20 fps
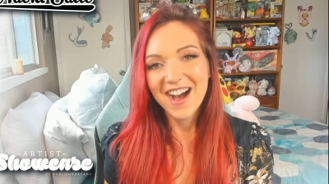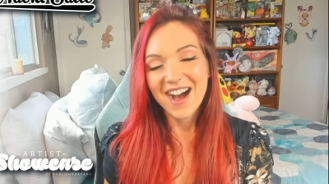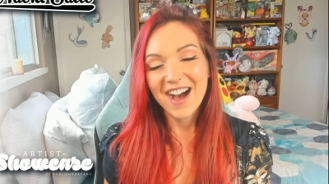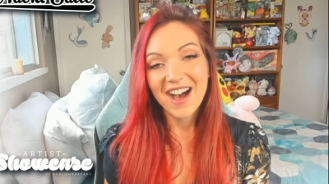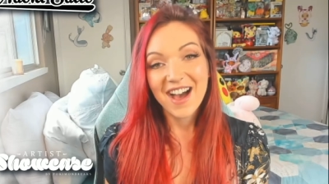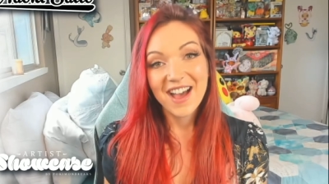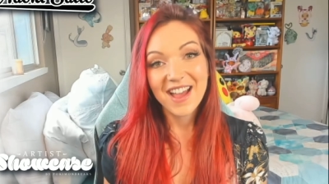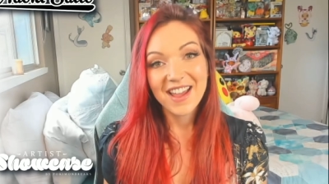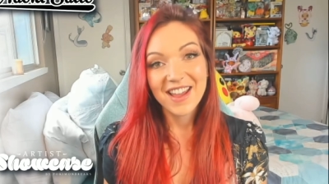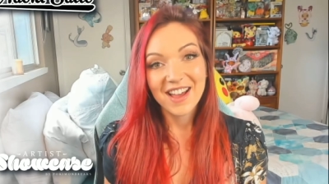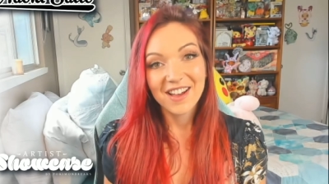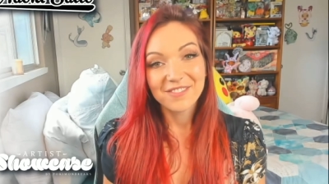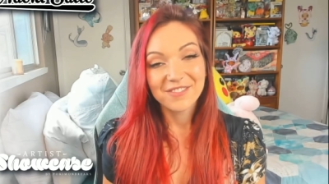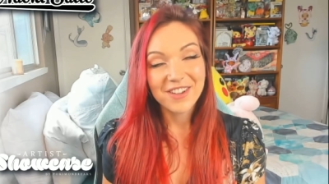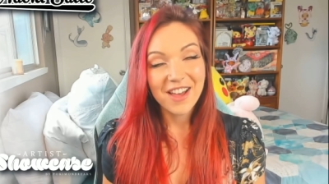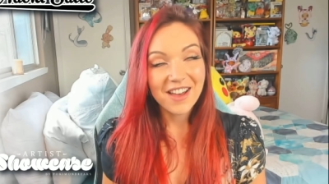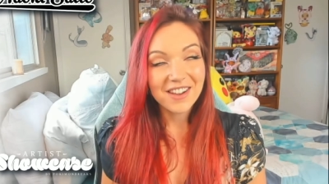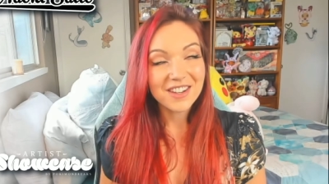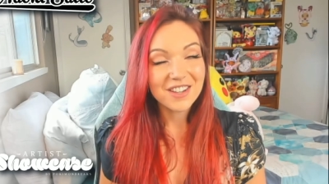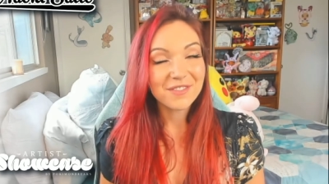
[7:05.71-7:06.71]
I have
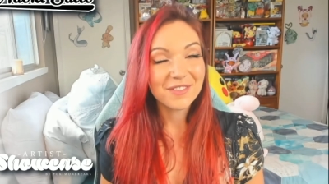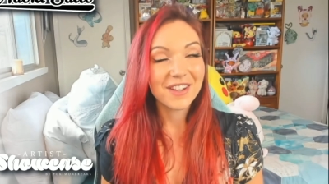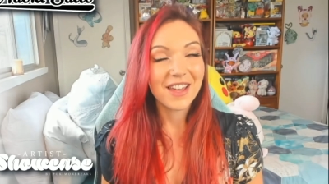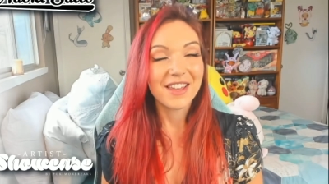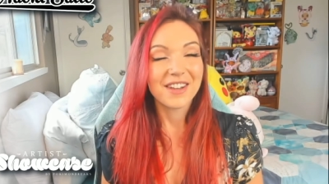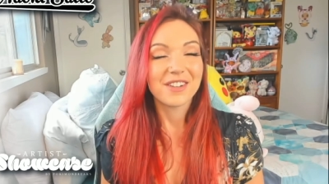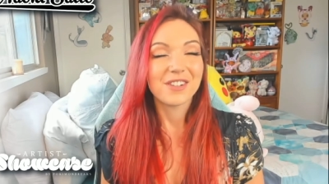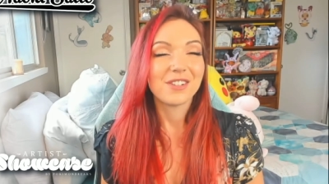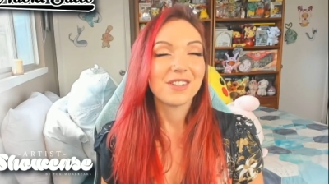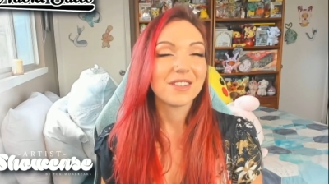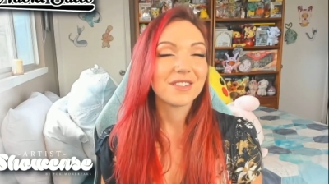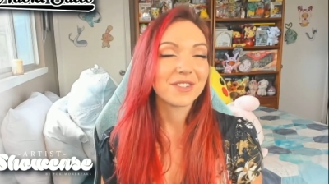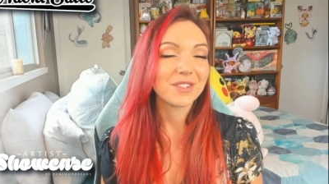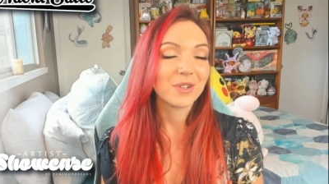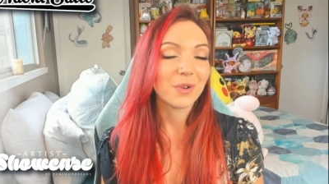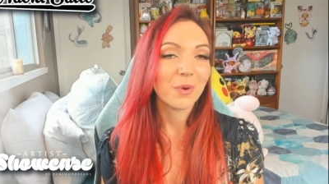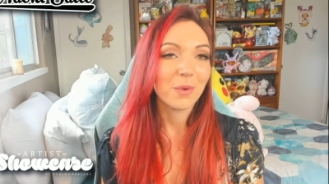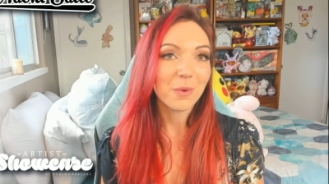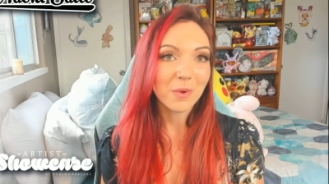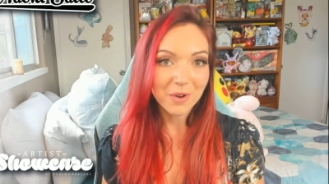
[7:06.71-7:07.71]
not even had a chance
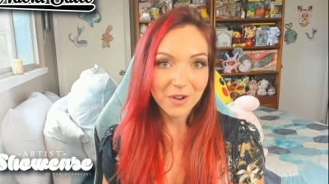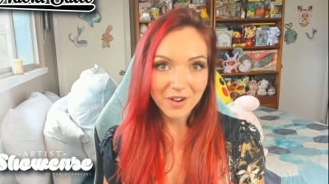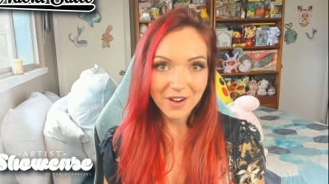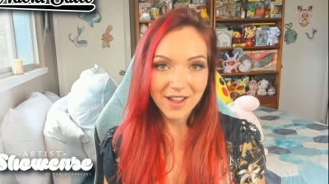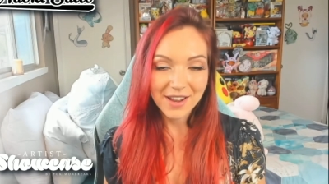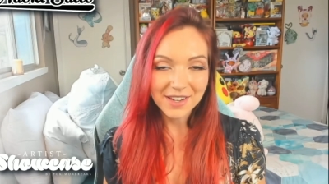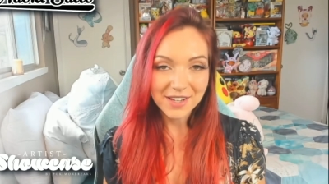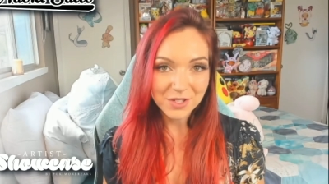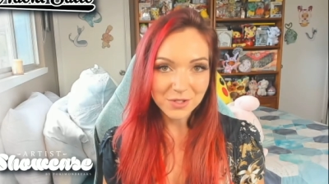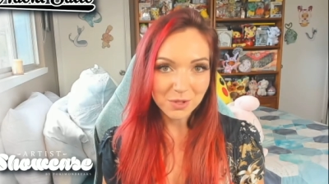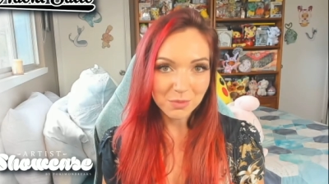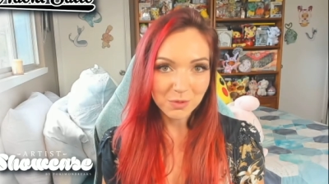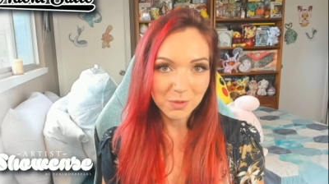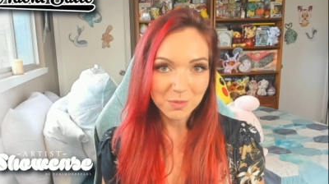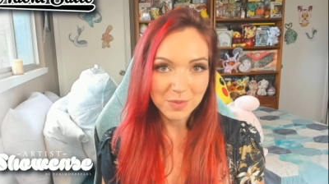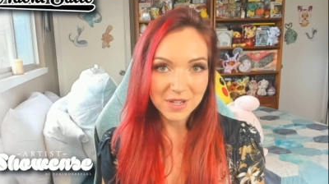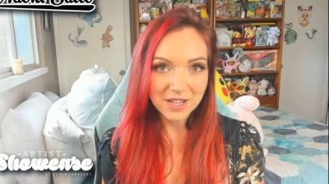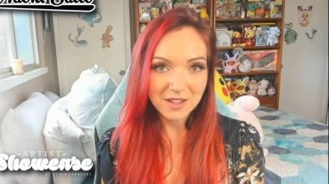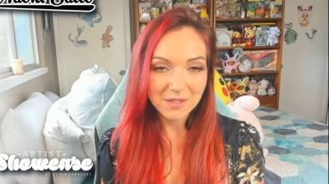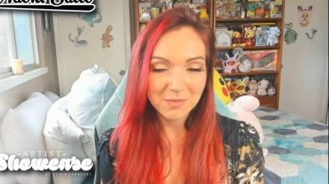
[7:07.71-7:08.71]
to order any Triple
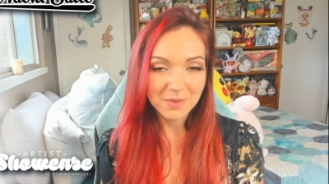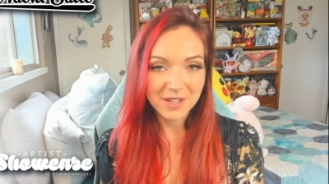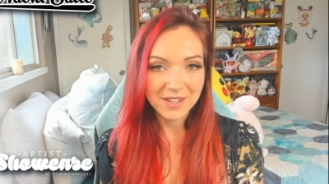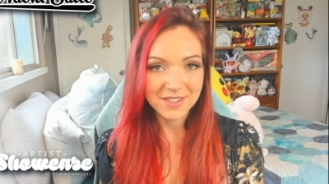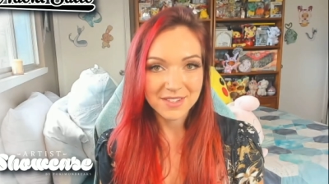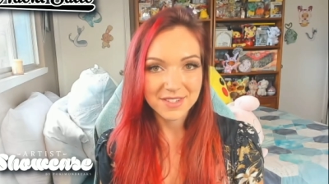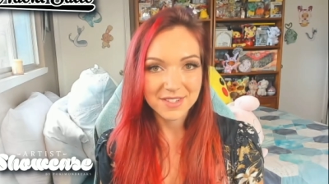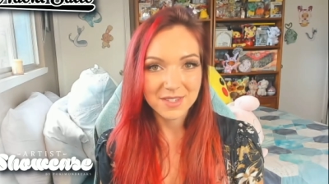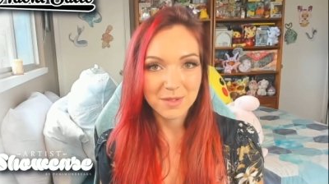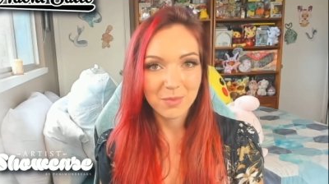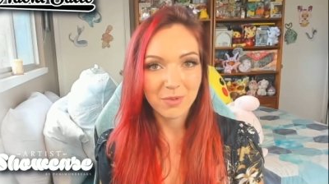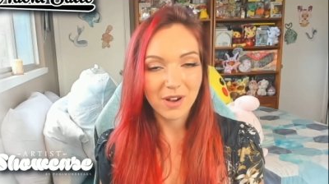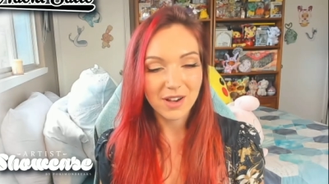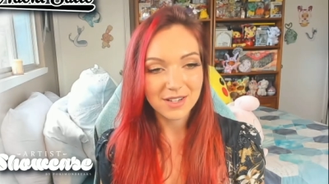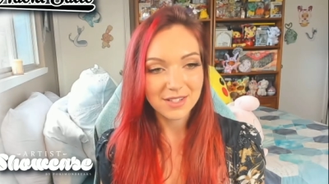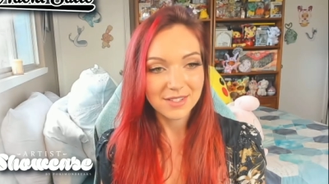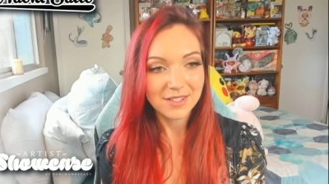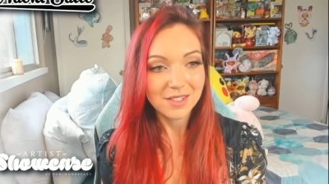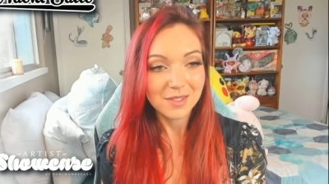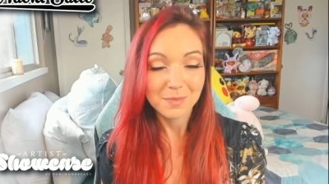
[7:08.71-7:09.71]
Beat because the
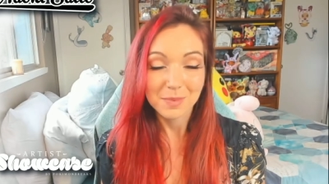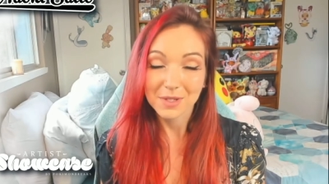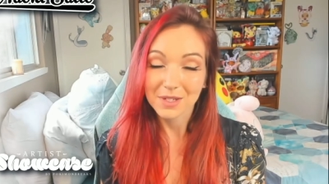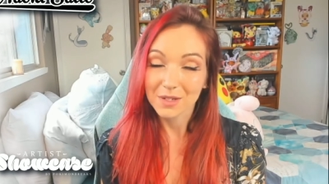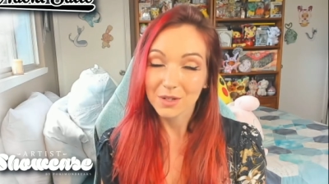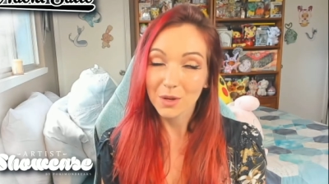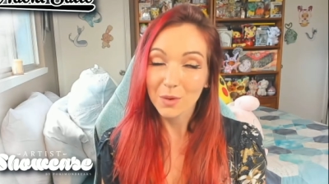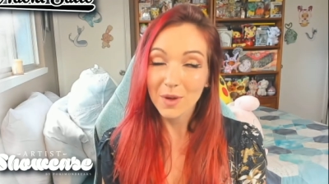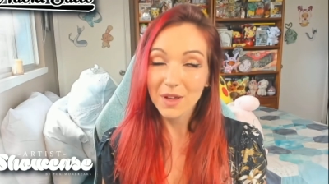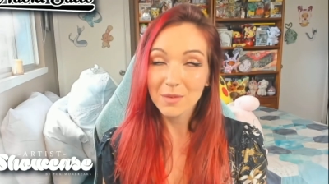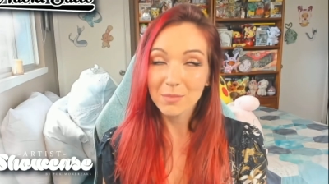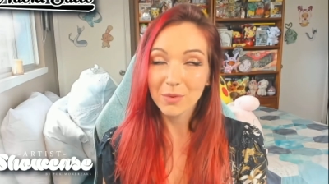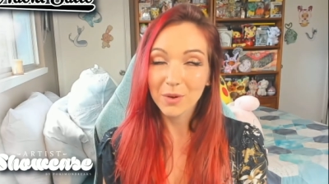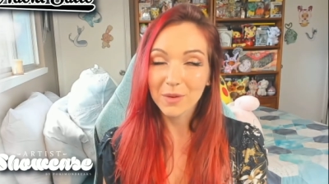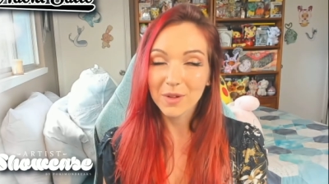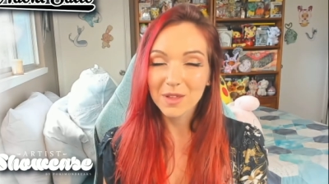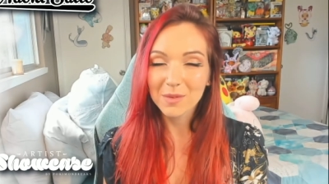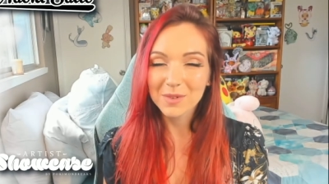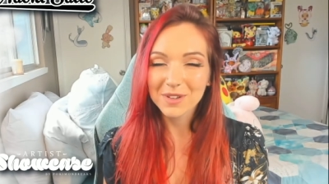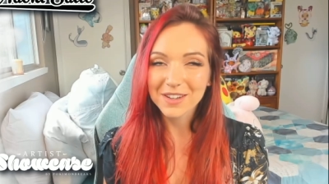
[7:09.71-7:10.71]
price has been quite
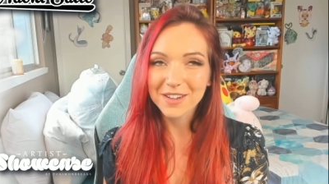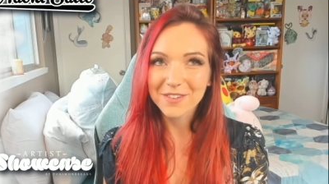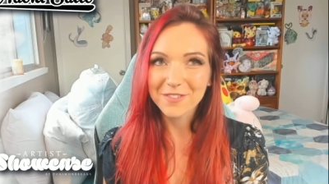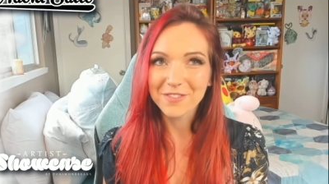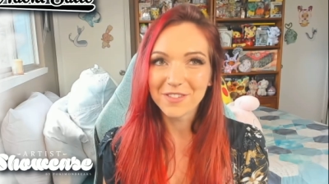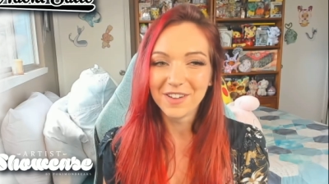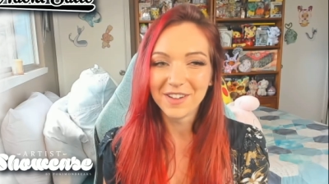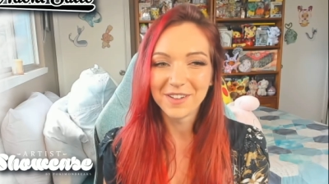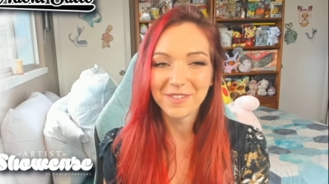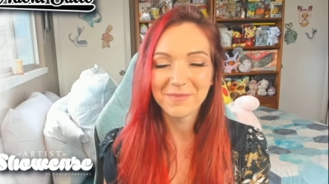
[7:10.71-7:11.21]
prohibitive,